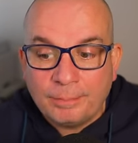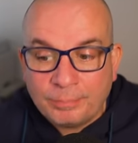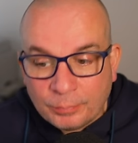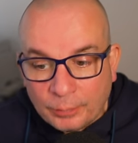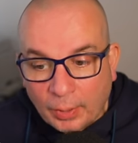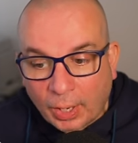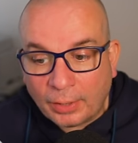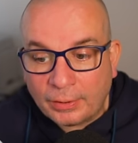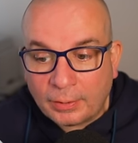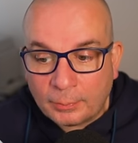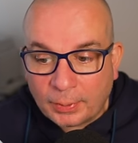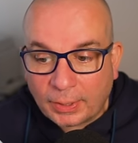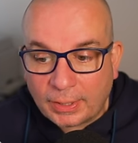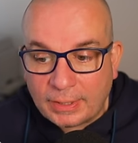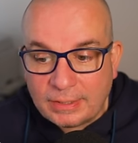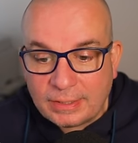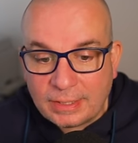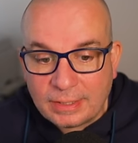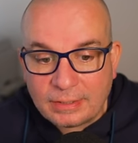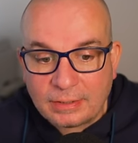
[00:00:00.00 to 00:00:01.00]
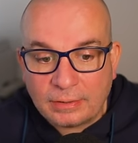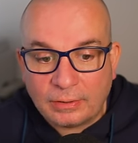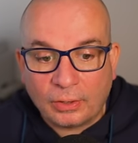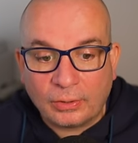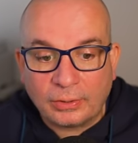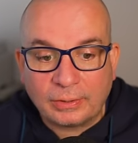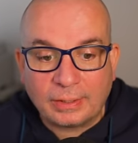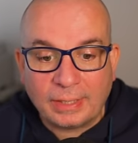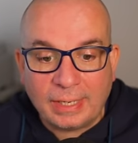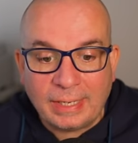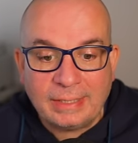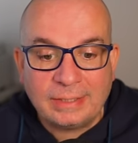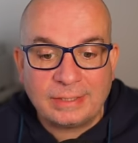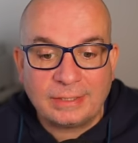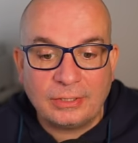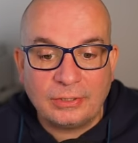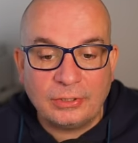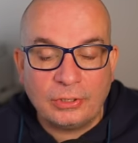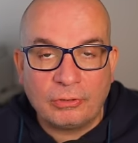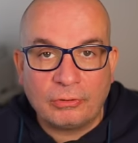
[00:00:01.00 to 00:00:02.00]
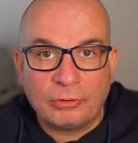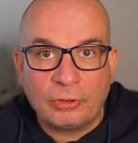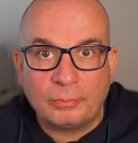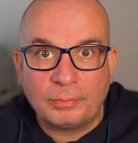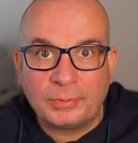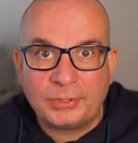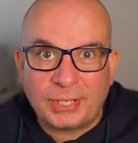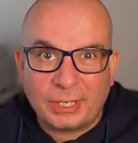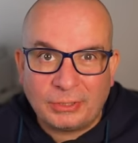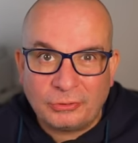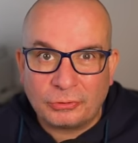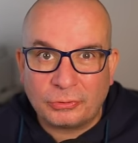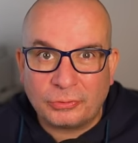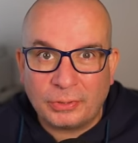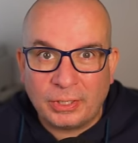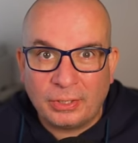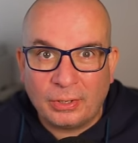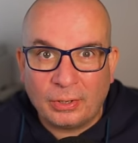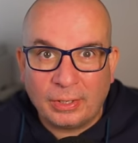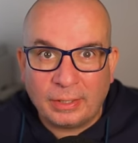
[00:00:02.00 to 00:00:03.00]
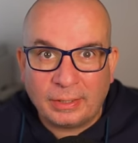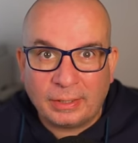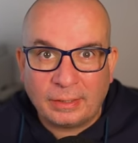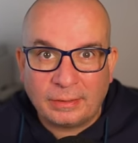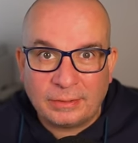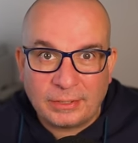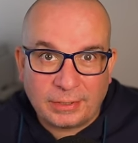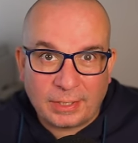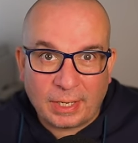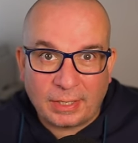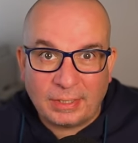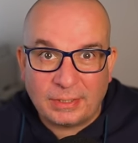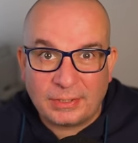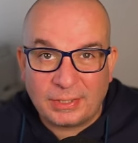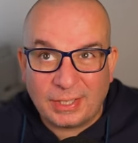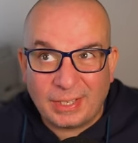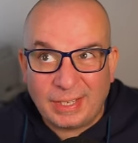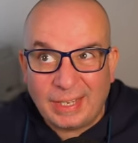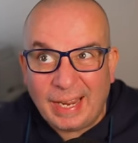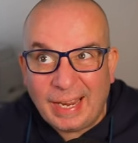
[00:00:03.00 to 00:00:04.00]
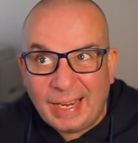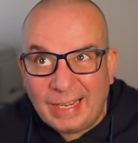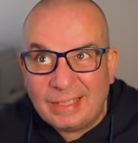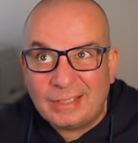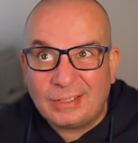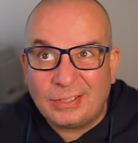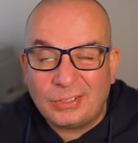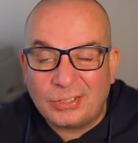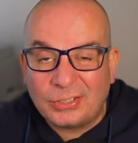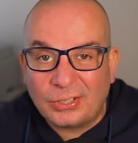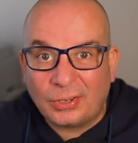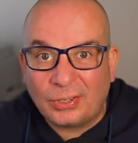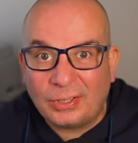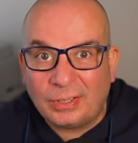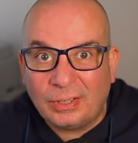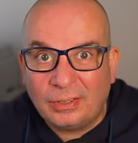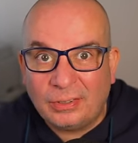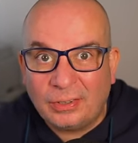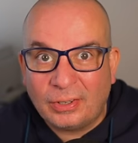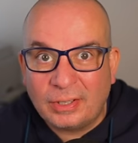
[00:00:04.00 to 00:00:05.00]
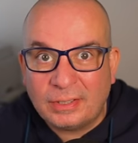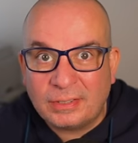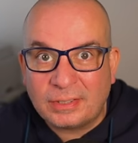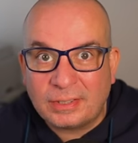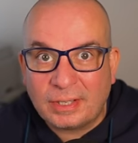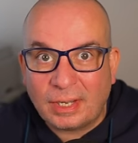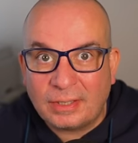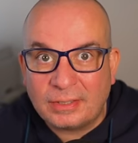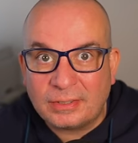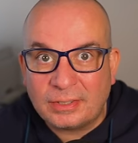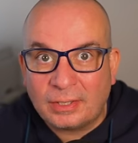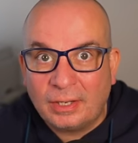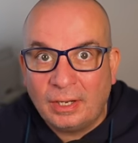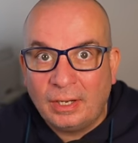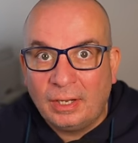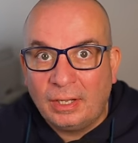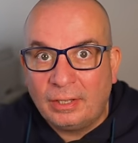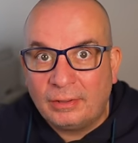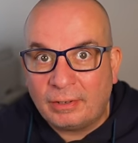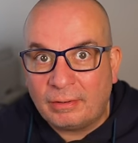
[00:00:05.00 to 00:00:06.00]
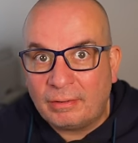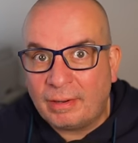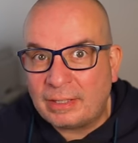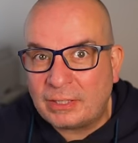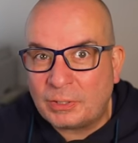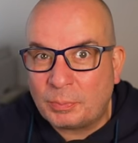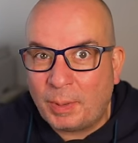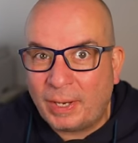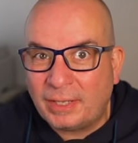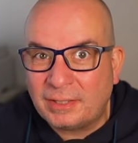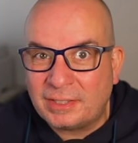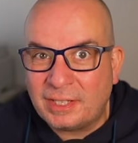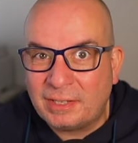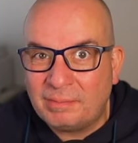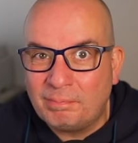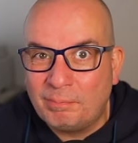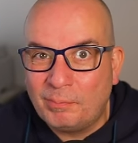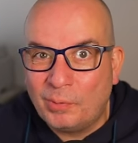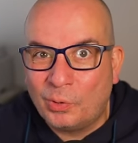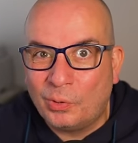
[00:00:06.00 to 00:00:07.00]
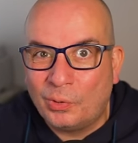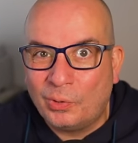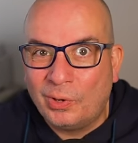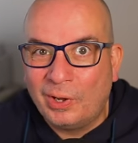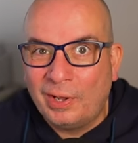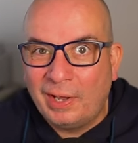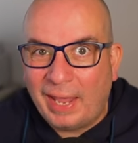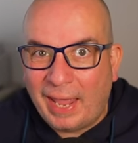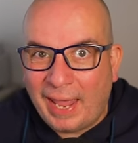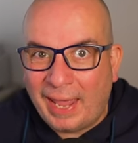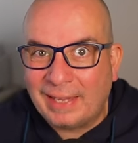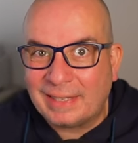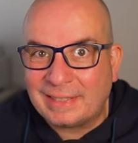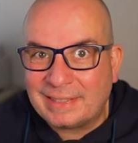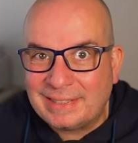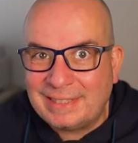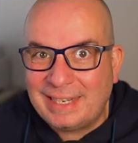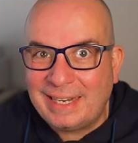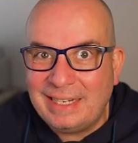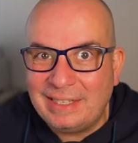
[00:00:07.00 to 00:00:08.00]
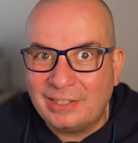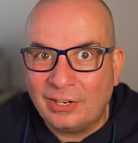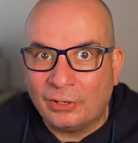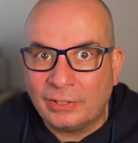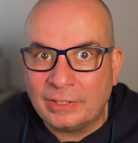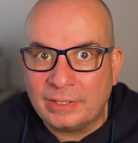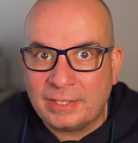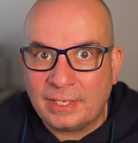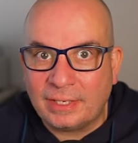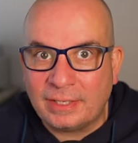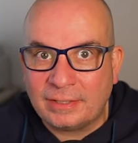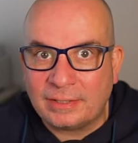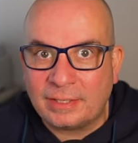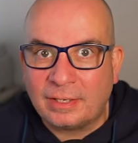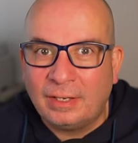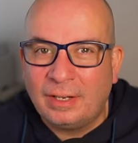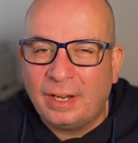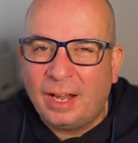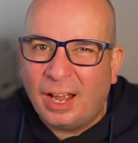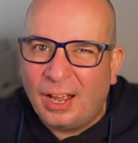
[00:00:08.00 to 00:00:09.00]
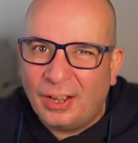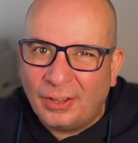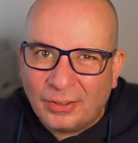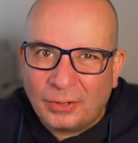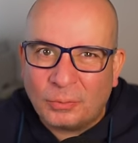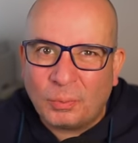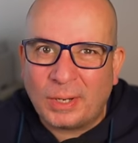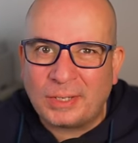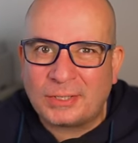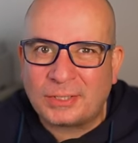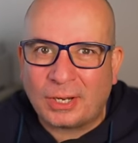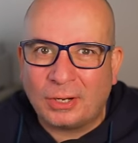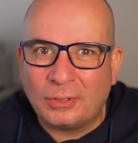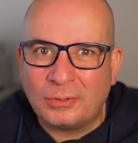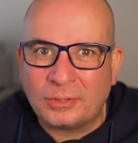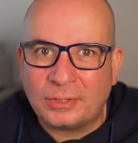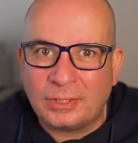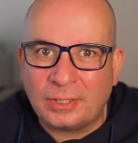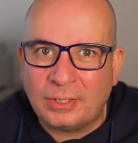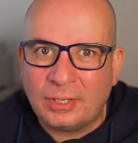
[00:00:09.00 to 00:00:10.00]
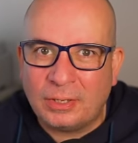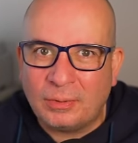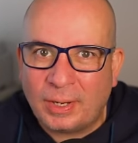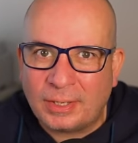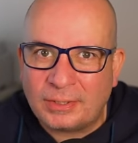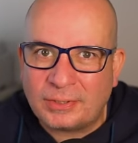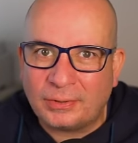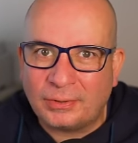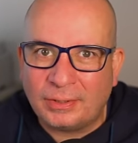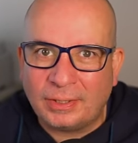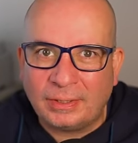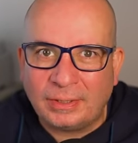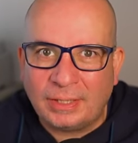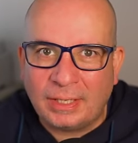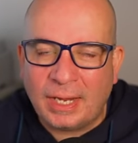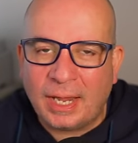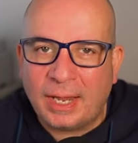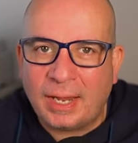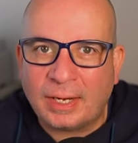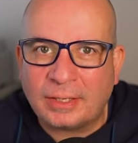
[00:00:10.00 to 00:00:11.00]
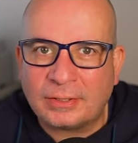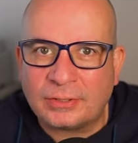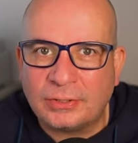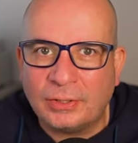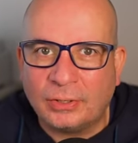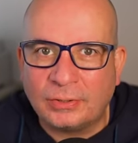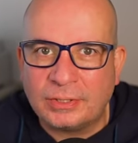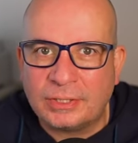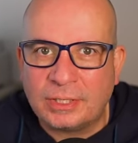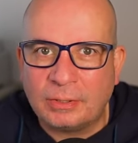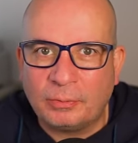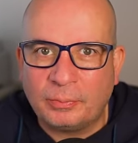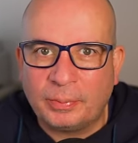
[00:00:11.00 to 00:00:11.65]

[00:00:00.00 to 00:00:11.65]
But other places like Eastern Europe, Central United States, the eastern side of the United States, they're expecting more XC90s. The west coast of the US, I think the AX90 will